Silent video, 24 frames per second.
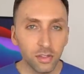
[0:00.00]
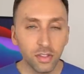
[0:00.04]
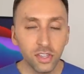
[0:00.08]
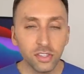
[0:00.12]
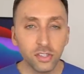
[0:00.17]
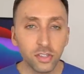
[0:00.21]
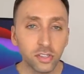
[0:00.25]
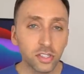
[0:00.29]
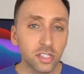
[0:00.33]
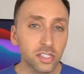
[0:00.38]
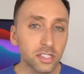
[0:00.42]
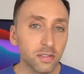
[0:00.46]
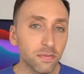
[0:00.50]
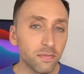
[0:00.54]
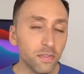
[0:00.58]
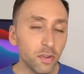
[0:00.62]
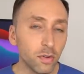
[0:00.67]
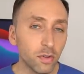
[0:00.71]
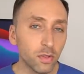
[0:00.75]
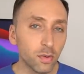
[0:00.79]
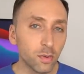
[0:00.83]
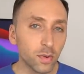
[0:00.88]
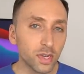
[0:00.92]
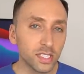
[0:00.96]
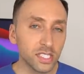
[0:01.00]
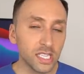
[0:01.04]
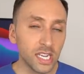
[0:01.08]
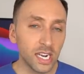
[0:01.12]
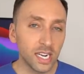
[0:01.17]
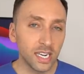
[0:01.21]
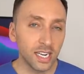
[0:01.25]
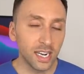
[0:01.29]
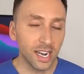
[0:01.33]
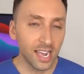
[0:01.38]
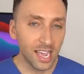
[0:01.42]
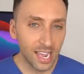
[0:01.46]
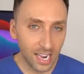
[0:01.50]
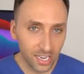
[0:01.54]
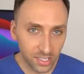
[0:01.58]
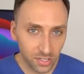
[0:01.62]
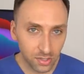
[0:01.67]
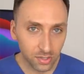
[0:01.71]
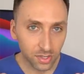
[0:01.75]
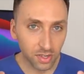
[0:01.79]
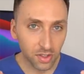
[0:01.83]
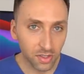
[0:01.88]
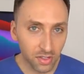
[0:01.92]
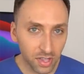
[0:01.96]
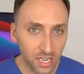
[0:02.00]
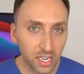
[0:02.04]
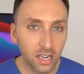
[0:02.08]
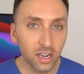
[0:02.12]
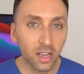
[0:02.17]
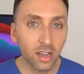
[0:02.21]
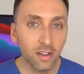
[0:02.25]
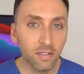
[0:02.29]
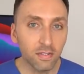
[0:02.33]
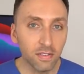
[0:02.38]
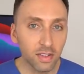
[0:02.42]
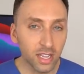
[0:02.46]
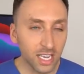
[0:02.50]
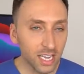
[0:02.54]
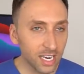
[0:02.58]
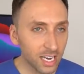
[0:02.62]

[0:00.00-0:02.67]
These are just a few of the ones that I can actually think of,